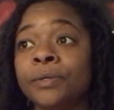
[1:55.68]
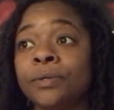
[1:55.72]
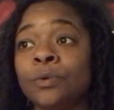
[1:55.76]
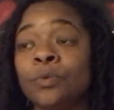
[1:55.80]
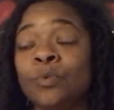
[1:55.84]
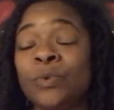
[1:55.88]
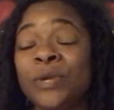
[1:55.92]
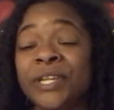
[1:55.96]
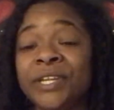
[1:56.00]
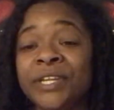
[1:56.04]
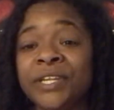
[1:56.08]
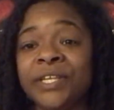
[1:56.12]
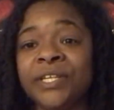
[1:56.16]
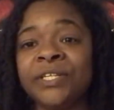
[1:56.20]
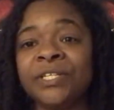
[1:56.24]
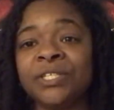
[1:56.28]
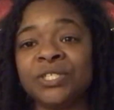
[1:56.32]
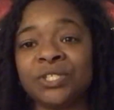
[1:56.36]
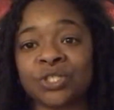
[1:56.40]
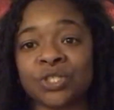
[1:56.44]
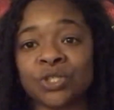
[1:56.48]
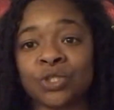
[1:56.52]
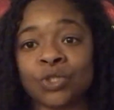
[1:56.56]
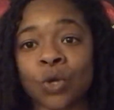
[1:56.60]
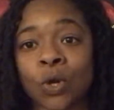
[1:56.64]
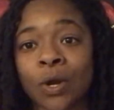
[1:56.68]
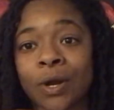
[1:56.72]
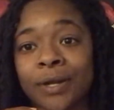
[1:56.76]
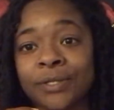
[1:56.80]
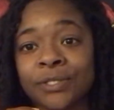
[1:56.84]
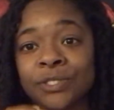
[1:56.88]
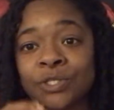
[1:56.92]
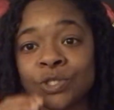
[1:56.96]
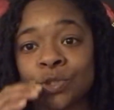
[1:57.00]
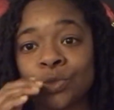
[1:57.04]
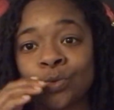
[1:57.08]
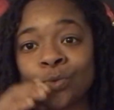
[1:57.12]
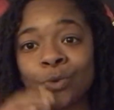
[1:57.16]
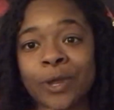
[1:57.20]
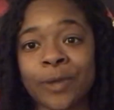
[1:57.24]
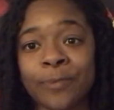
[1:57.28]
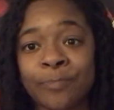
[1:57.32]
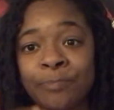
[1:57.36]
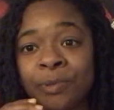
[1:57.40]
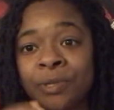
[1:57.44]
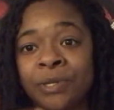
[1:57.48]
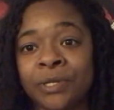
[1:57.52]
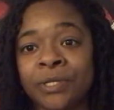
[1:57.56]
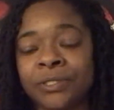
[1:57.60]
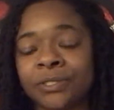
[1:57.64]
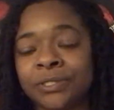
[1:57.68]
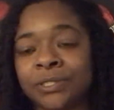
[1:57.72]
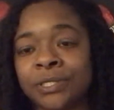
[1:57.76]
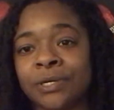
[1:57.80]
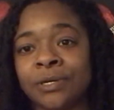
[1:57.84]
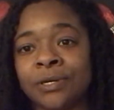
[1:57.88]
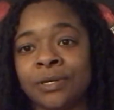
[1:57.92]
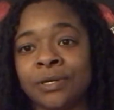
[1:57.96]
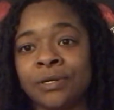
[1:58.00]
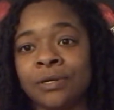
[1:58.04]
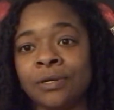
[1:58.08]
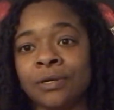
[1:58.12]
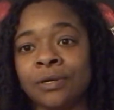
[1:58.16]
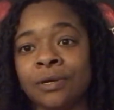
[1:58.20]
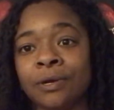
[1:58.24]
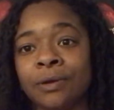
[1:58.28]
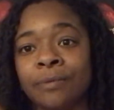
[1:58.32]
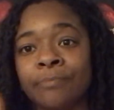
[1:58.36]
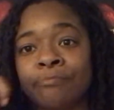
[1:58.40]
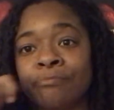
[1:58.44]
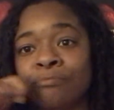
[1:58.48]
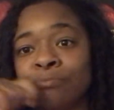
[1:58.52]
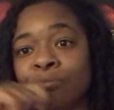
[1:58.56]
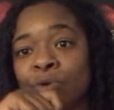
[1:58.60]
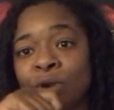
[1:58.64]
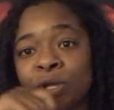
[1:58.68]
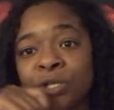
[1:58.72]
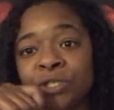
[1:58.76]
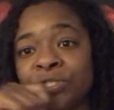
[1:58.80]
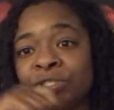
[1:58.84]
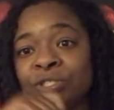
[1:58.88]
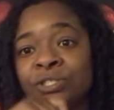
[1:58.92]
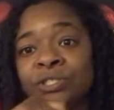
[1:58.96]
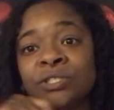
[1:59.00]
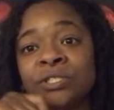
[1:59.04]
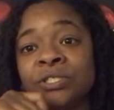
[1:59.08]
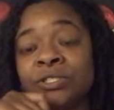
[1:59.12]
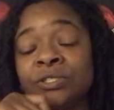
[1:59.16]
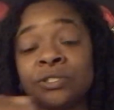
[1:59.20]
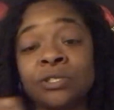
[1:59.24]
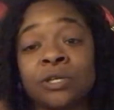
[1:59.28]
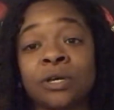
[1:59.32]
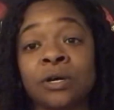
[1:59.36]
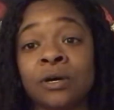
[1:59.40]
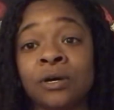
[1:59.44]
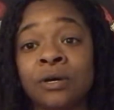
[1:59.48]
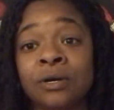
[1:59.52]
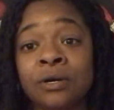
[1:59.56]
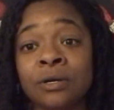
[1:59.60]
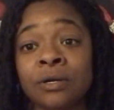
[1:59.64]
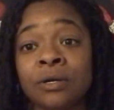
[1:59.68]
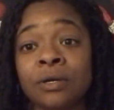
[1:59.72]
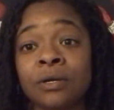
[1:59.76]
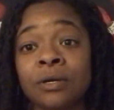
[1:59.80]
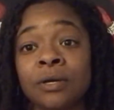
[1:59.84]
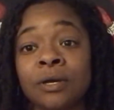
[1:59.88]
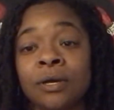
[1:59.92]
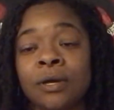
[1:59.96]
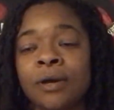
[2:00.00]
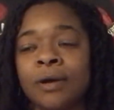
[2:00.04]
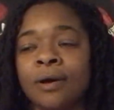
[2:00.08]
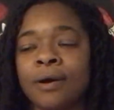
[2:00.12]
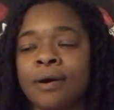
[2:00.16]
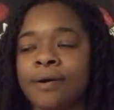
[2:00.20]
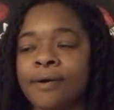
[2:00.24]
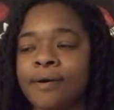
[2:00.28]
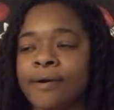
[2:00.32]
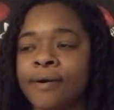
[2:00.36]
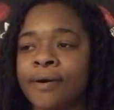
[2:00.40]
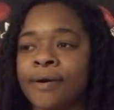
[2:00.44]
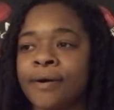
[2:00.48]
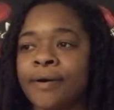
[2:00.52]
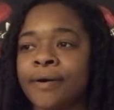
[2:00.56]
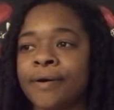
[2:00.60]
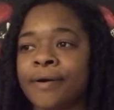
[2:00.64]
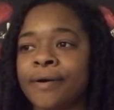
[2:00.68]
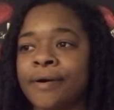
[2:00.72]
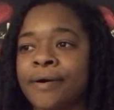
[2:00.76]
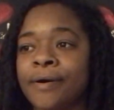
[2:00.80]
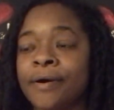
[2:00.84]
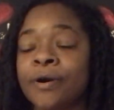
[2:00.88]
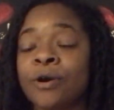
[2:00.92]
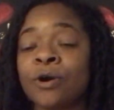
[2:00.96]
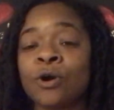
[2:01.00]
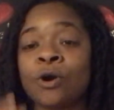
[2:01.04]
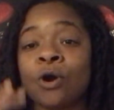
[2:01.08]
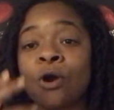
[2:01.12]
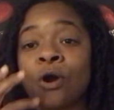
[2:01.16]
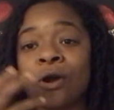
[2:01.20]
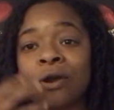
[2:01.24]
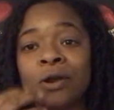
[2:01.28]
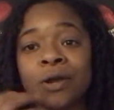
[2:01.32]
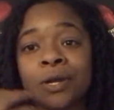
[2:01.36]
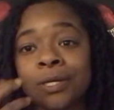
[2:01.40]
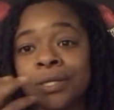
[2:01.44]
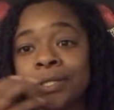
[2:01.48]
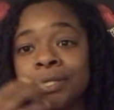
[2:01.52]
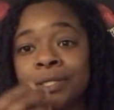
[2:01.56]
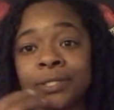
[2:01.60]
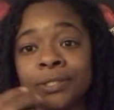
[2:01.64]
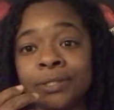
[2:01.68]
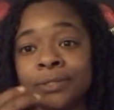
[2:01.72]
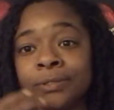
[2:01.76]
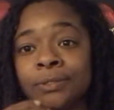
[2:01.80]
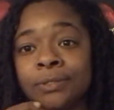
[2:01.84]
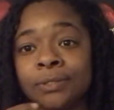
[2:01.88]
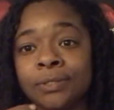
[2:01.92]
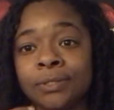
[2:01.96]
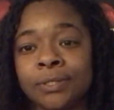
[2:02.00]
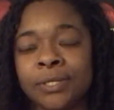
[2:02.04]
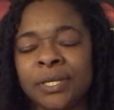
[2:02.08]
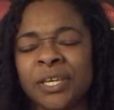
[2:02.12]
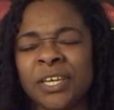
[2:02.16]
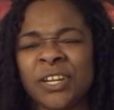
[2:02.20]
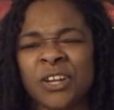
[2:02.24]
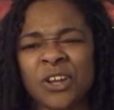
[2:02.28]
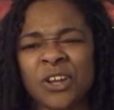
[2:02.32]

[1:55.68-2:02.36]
we need to start scraping the tongue, brushing the tongue, gargling, and all